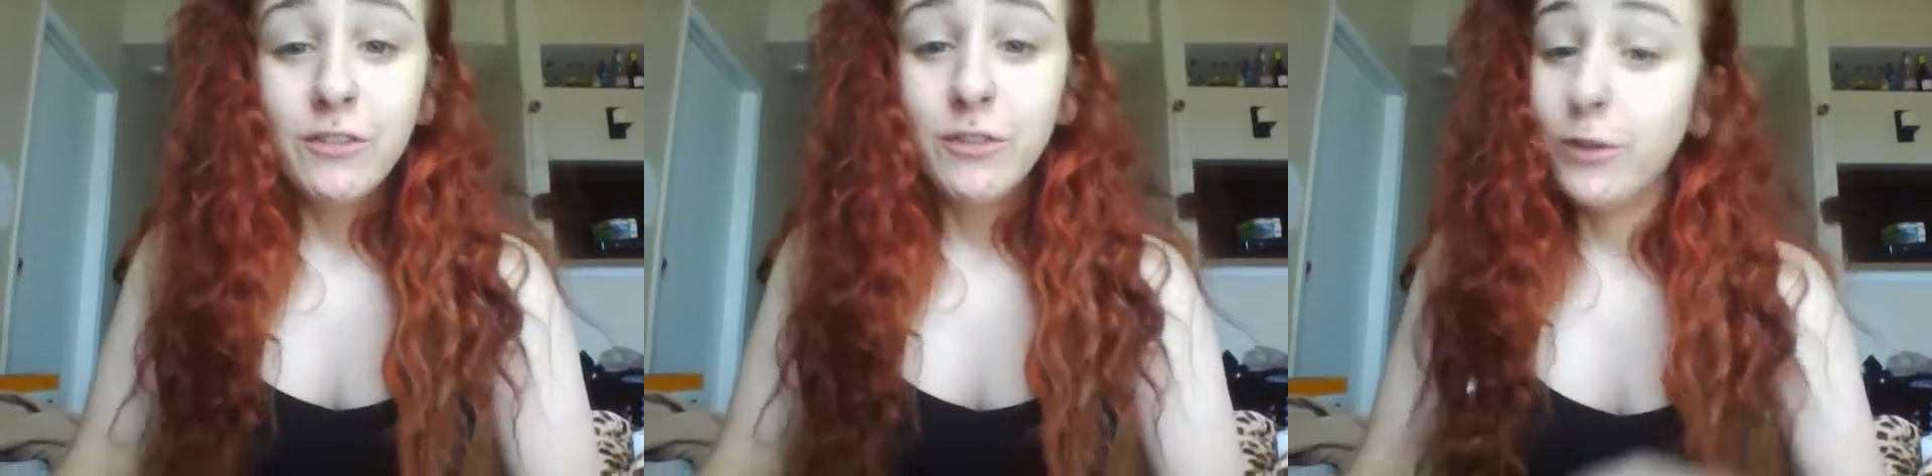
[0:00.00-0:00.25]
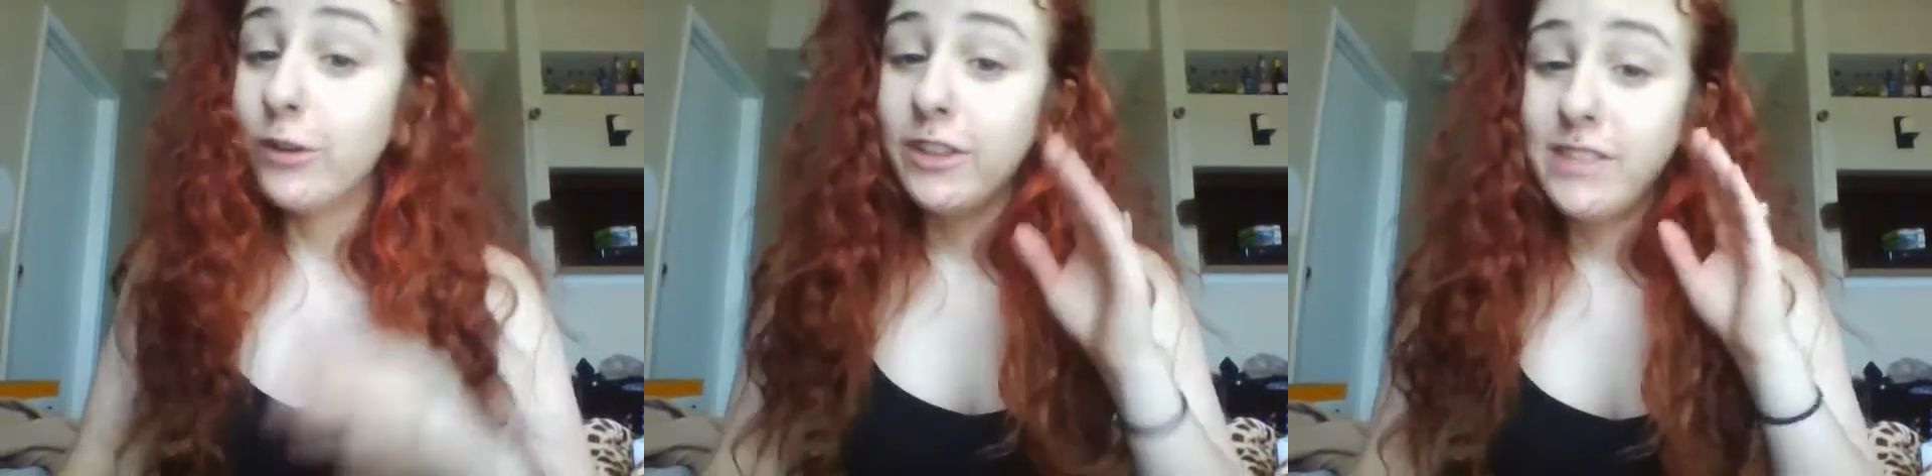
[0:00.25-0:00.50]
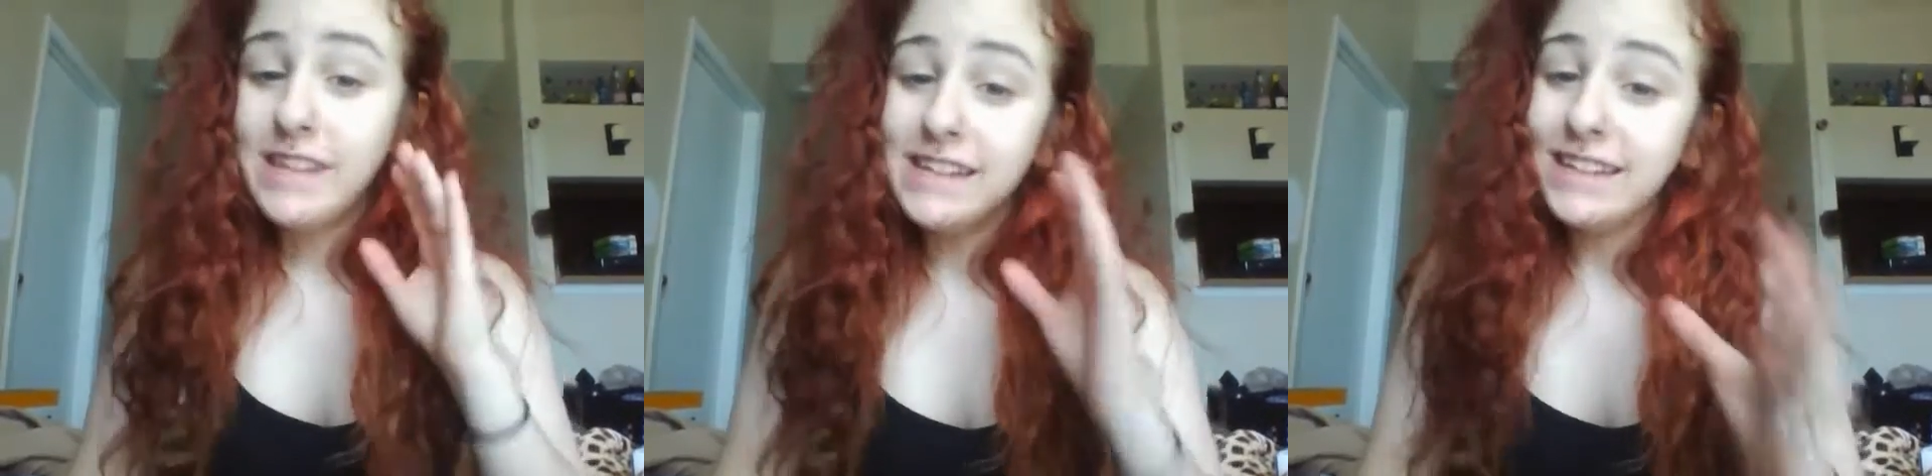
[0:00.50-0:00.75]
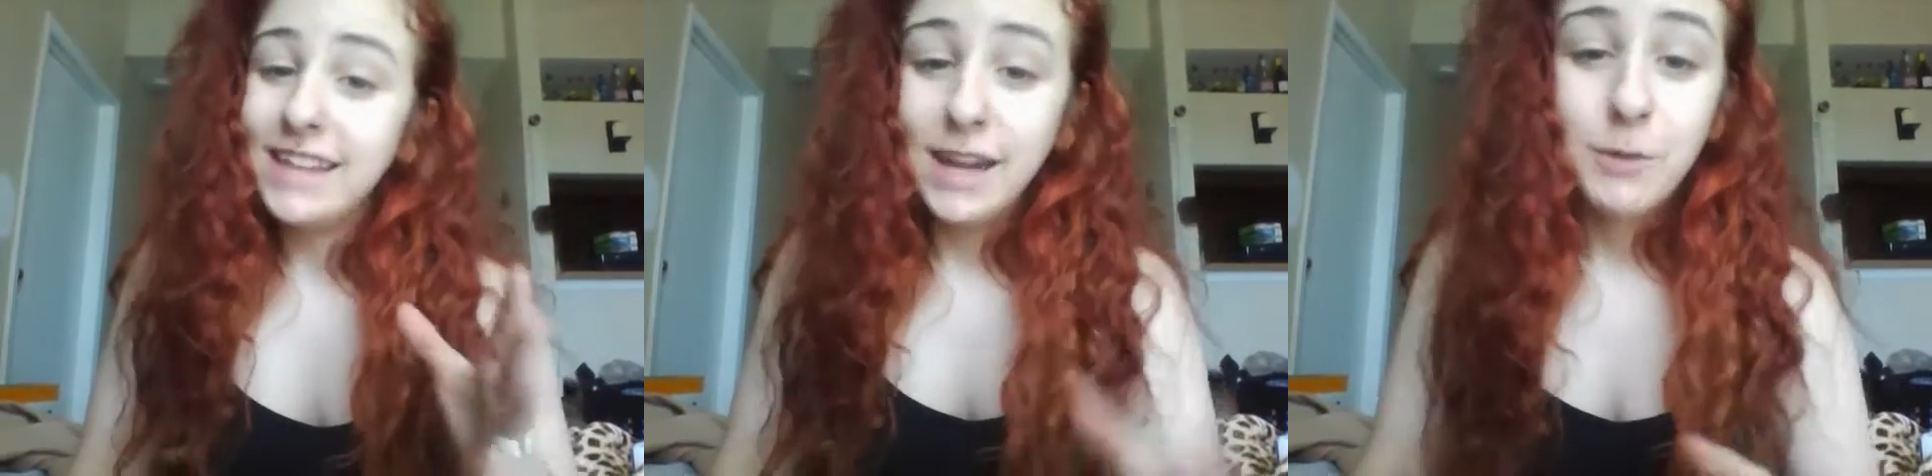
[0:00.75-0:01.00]
for
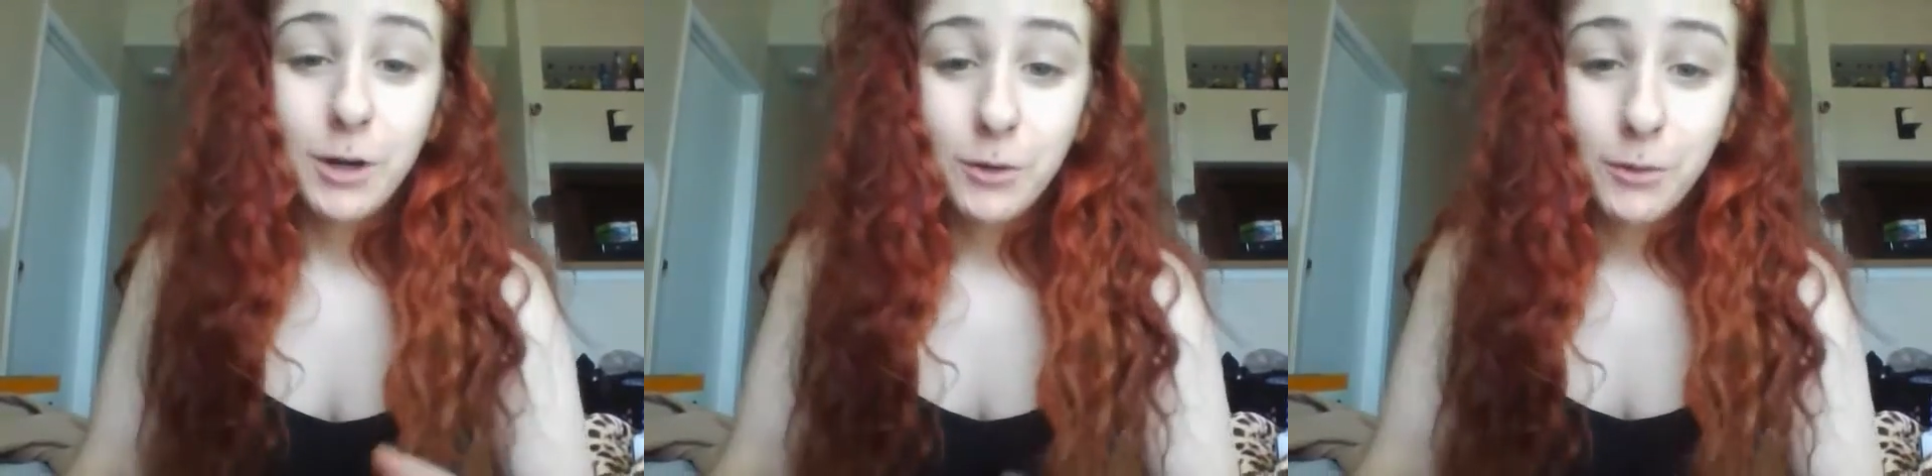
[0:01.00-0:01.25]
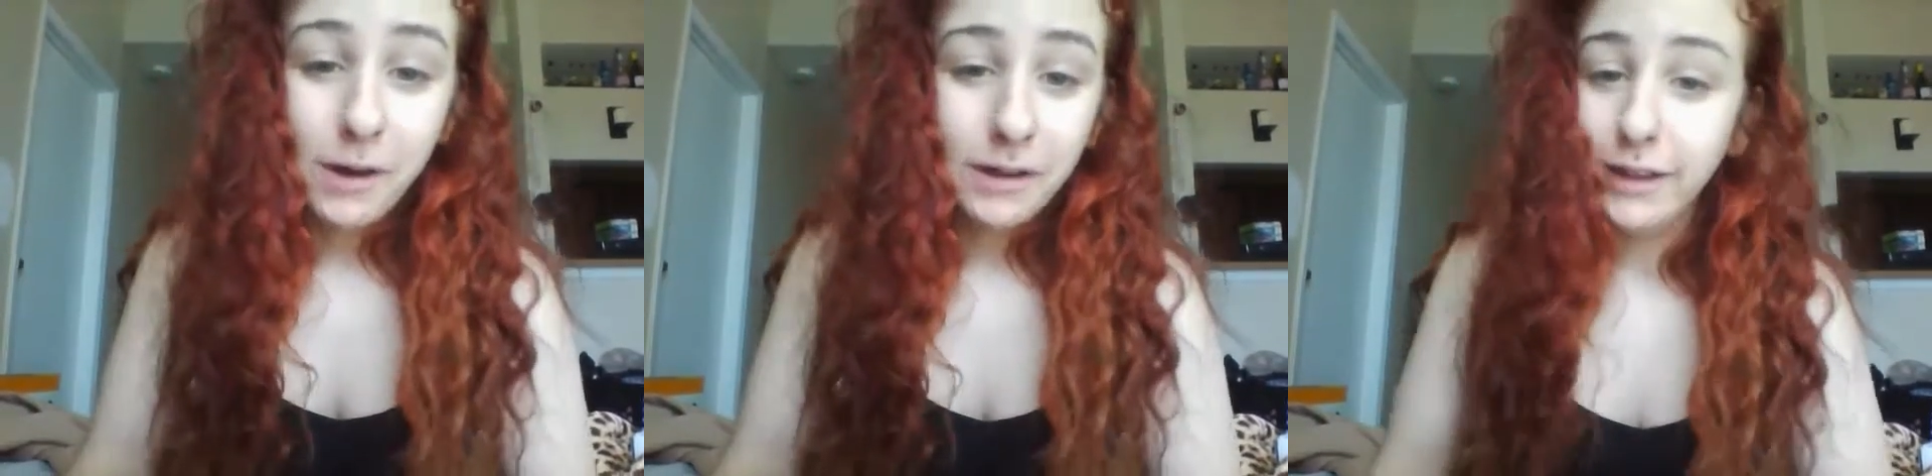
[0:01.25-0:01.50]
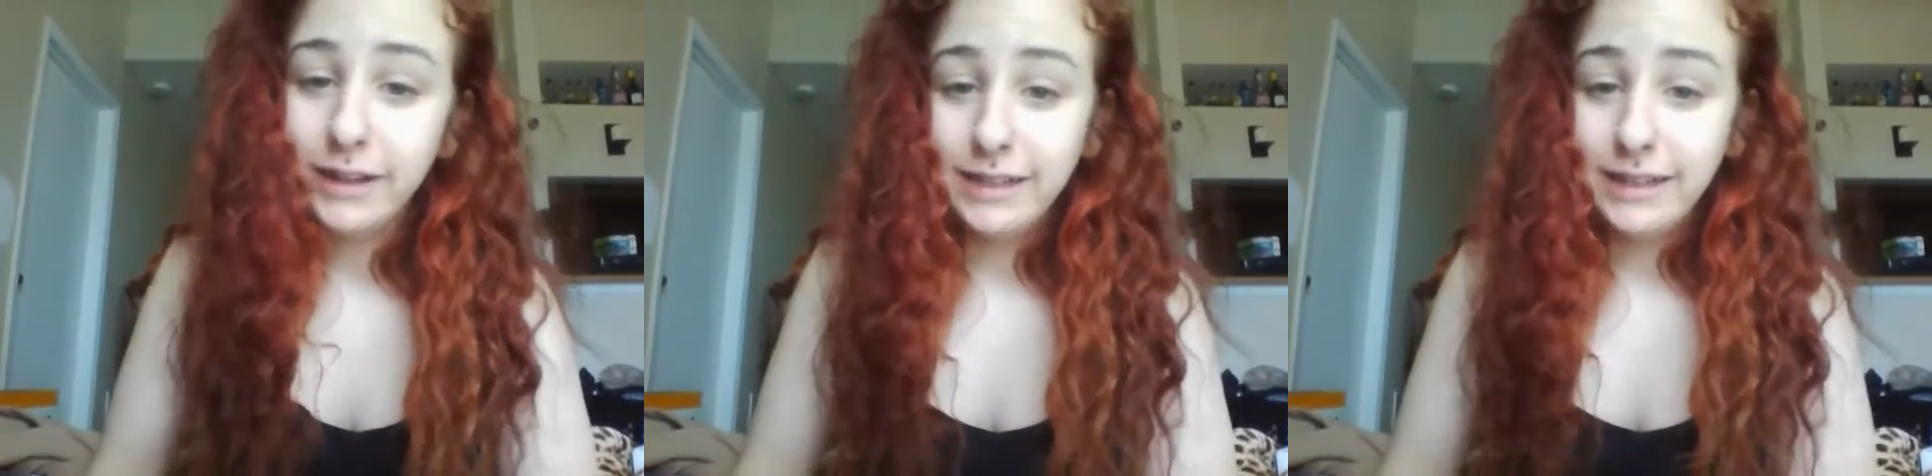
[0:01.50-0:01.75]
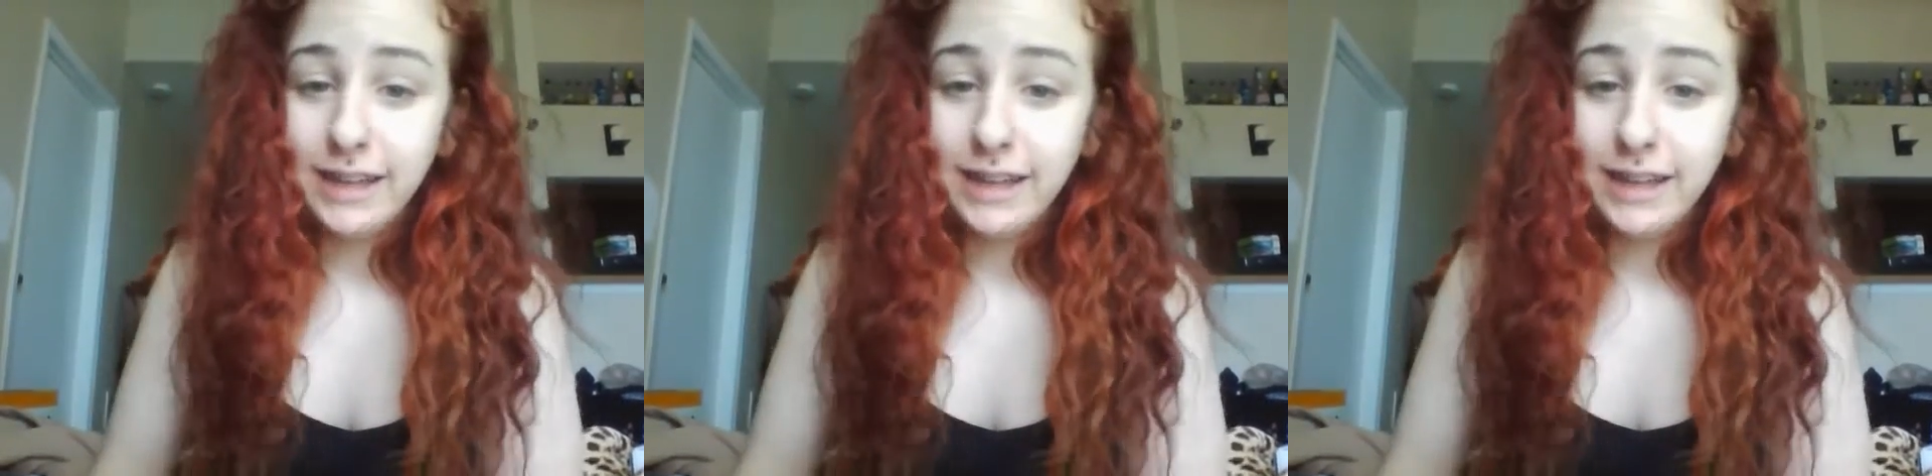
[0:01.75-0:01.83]
the camera quality